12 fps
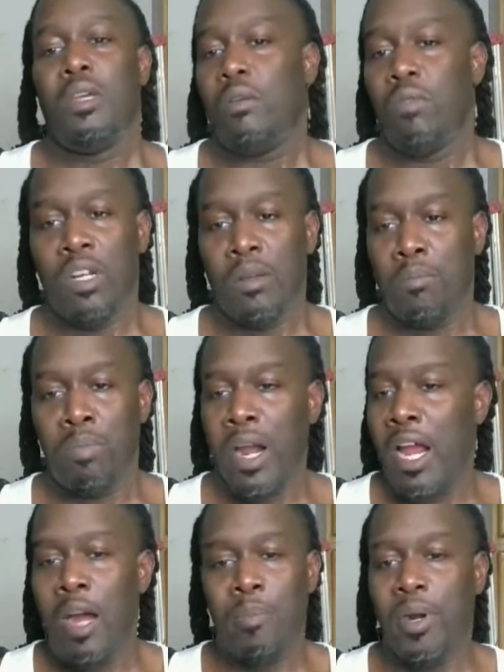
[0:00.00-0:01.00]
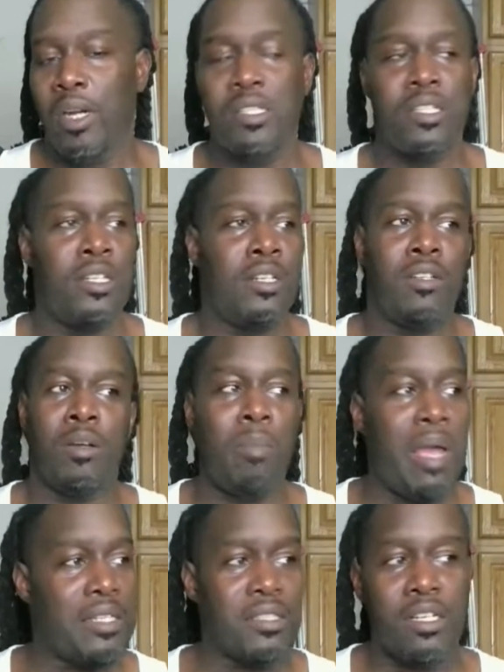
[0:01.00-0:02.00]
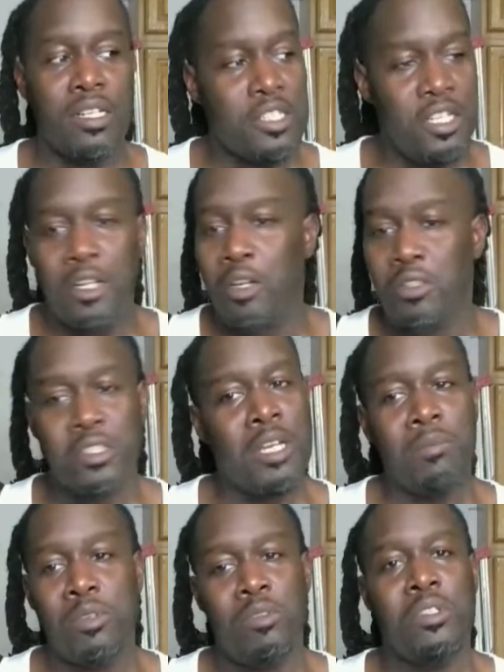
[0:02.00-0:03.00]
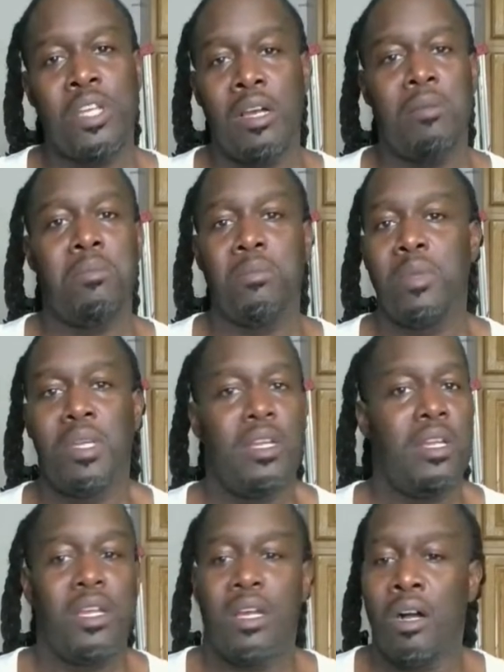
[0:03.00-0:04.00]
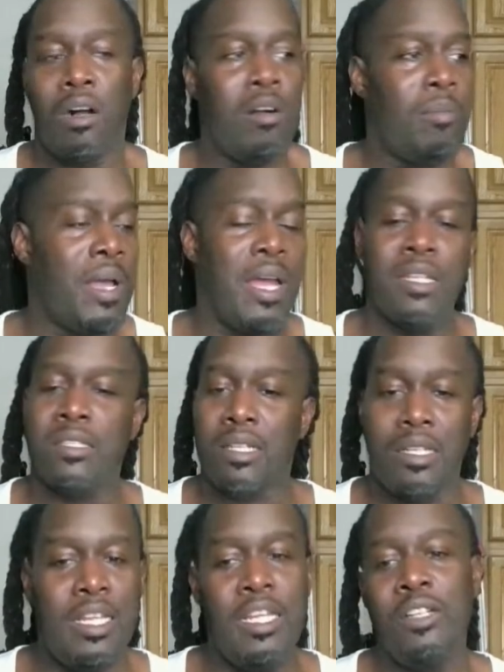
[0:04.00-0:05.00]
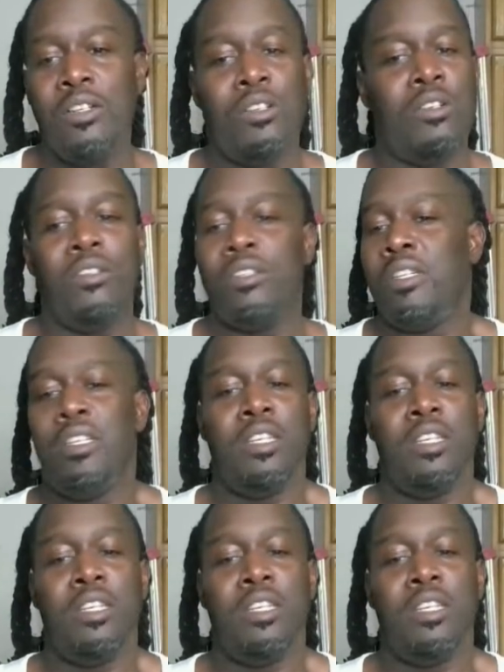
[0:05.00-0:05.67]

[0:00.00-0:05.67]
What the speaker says: When a brown person, a Mexican, a Chico, do something, oh man, it's illegal.